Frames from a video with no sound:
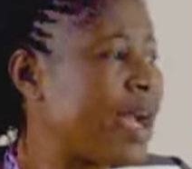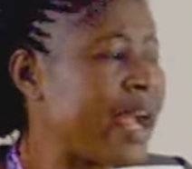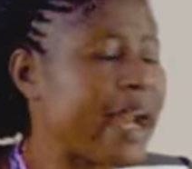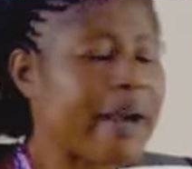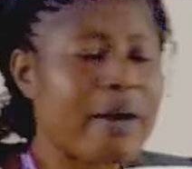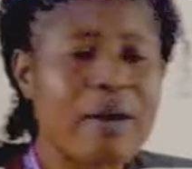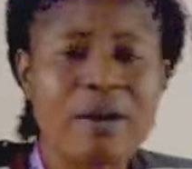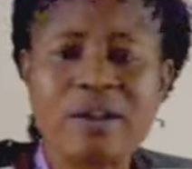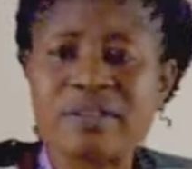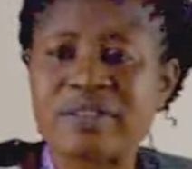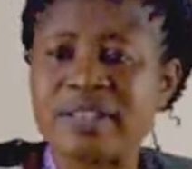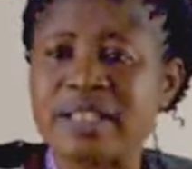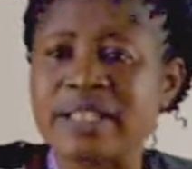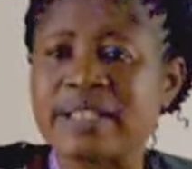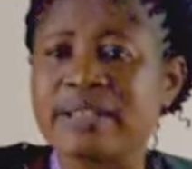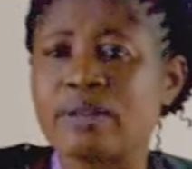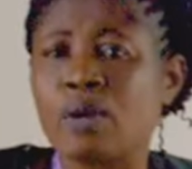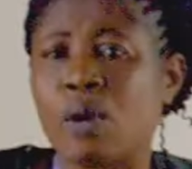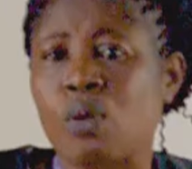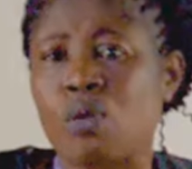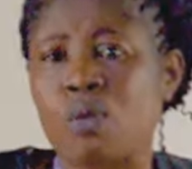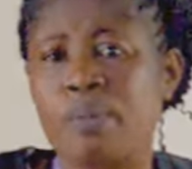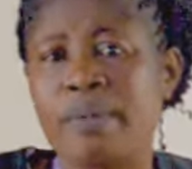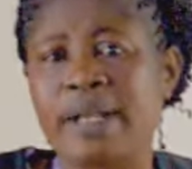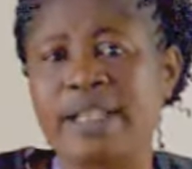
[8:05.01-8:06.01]
errors in
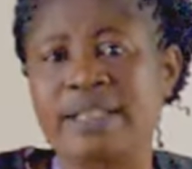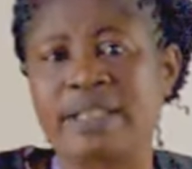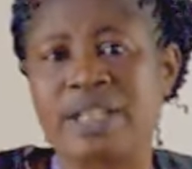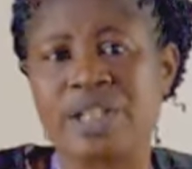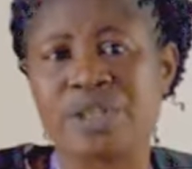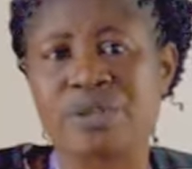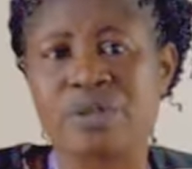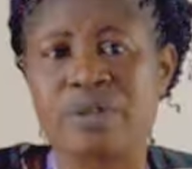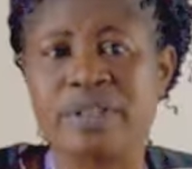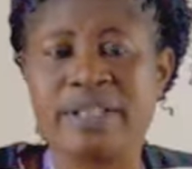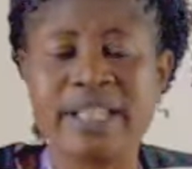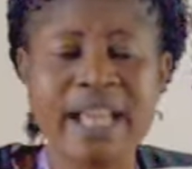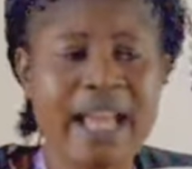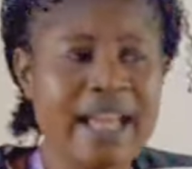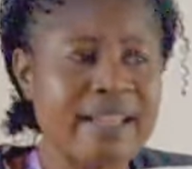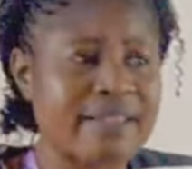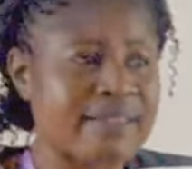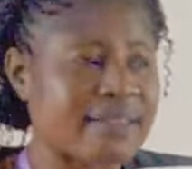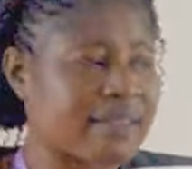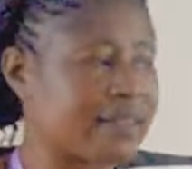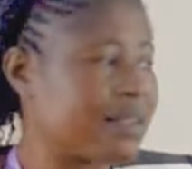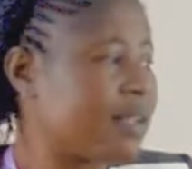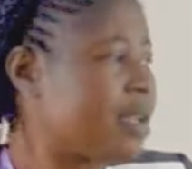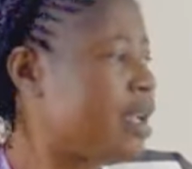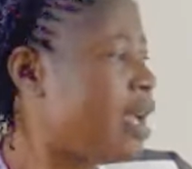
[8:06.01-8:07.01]
documentation,
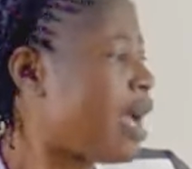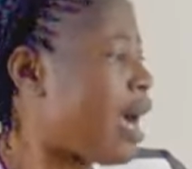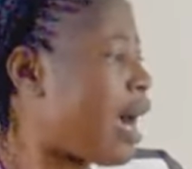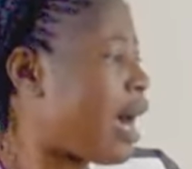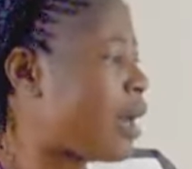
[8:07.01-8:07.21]
yes,